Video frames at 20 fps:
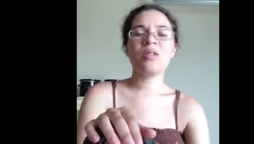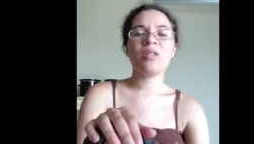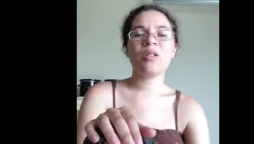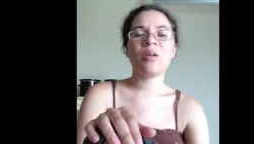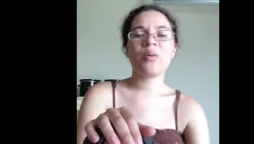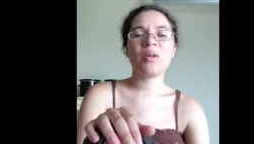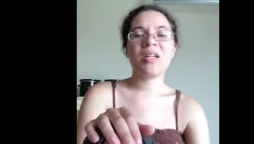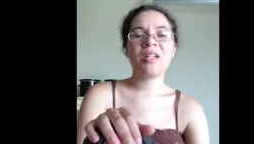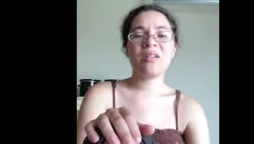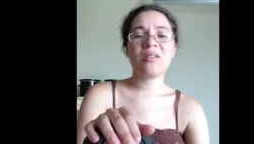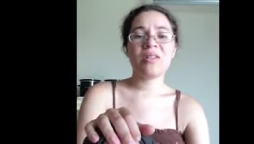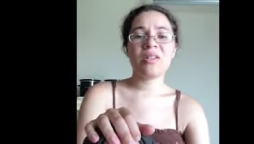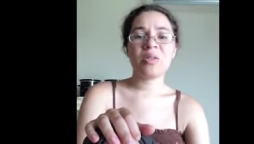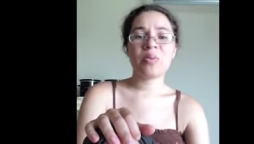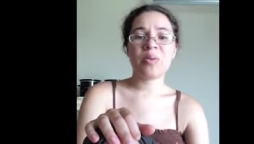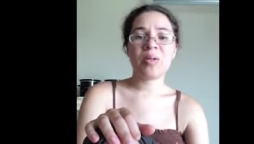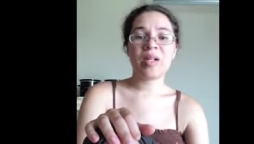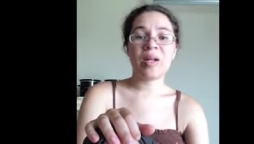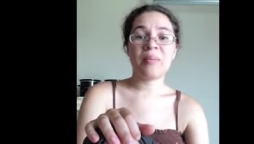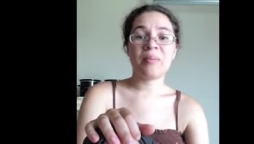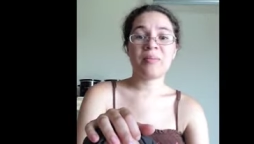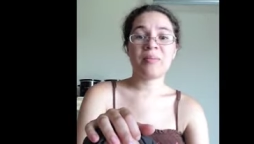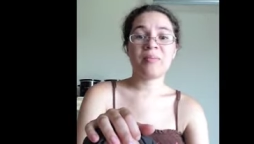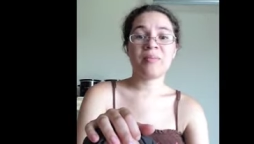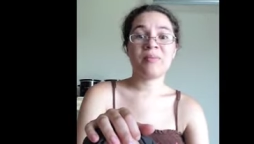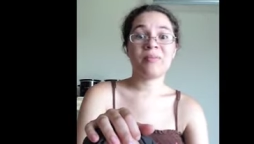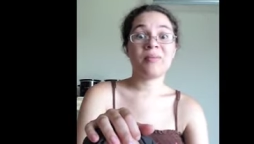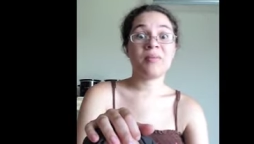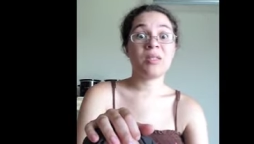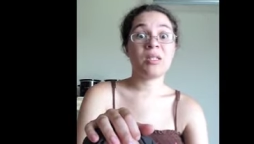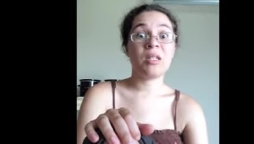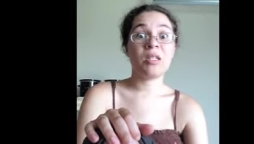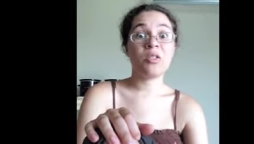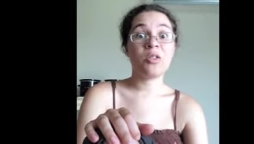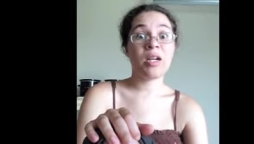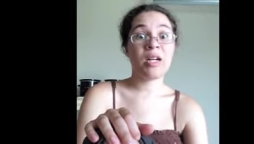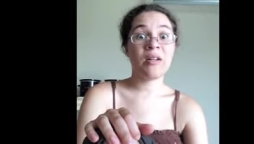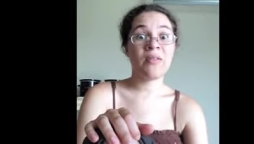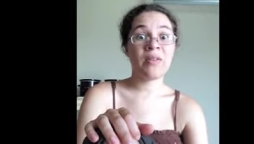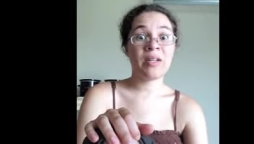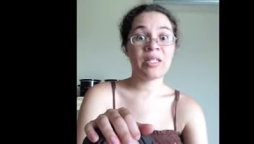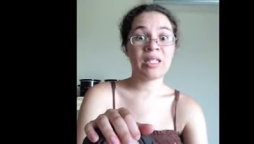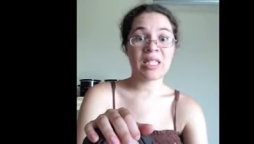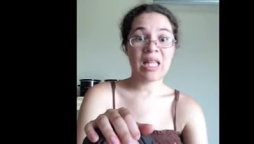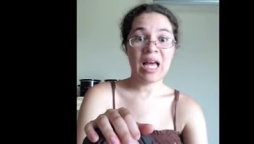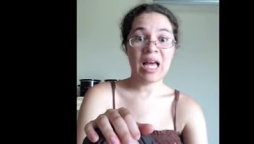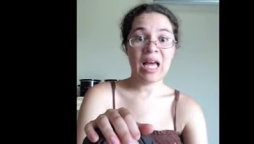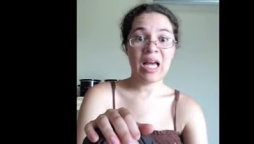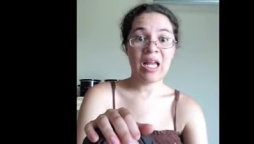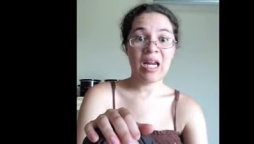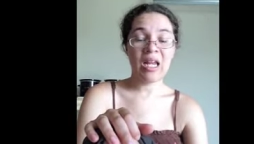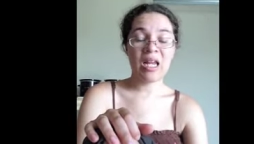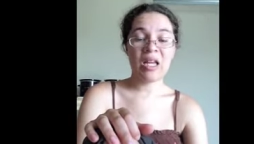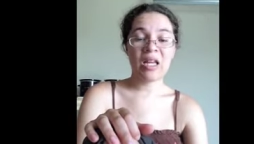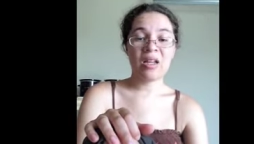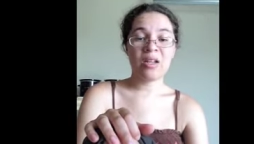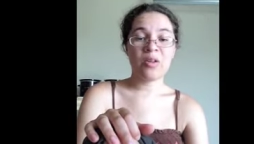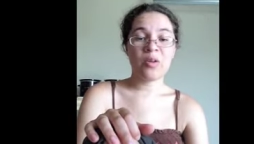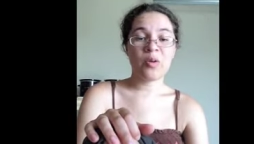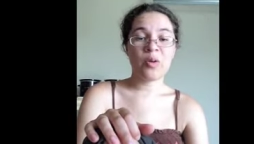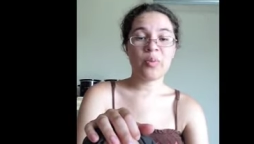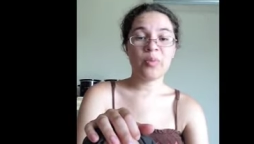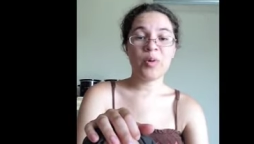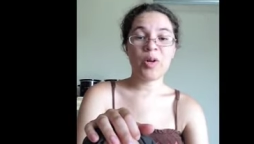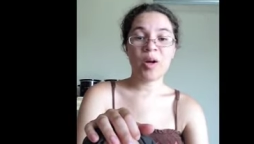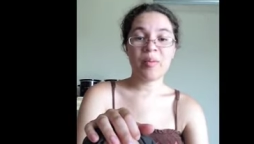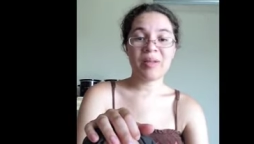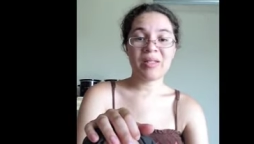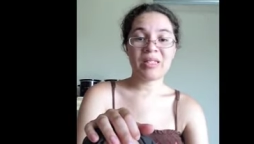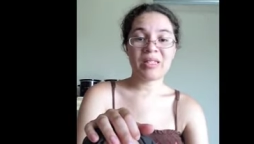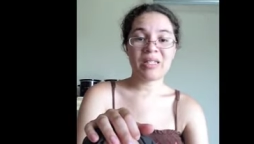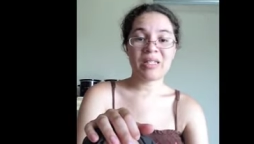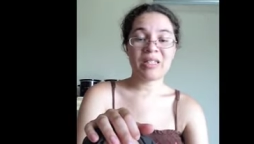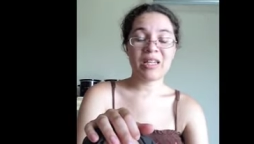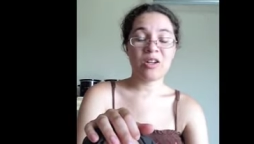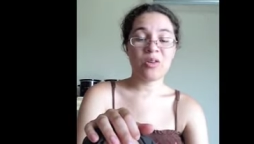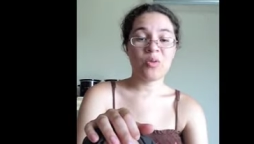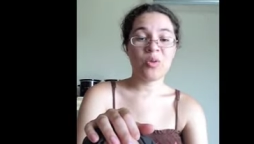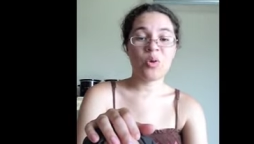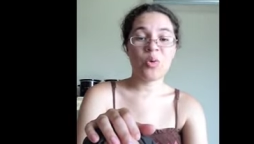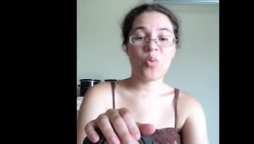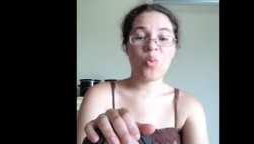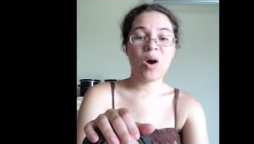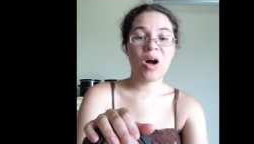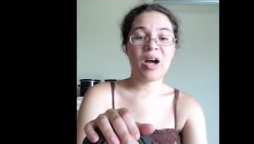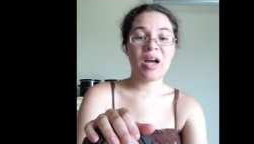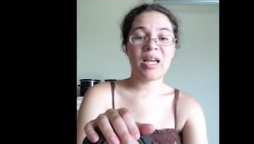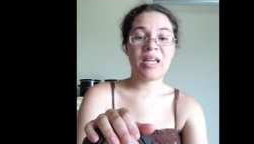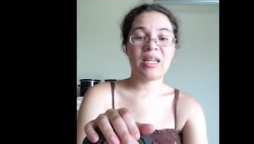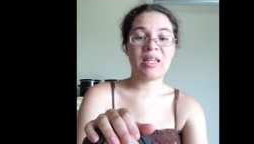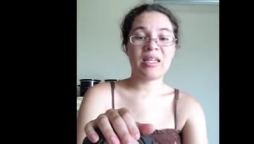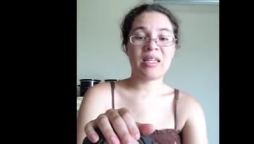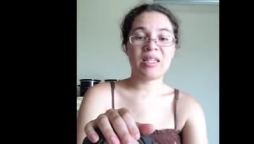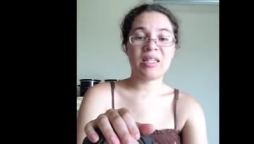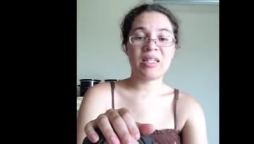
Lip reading: So when I do this one, I'm going to try to fix that. No promises. I don't know why